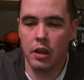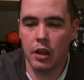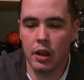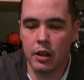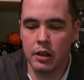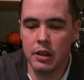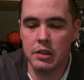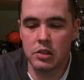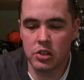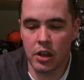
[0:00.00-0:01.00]
and at
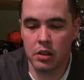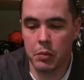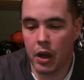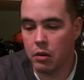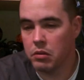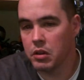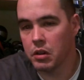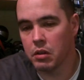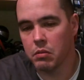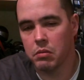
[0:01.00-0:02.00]
least check them out.
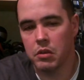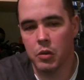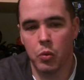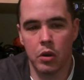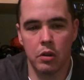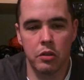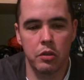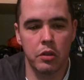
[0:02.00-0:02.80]
They're worth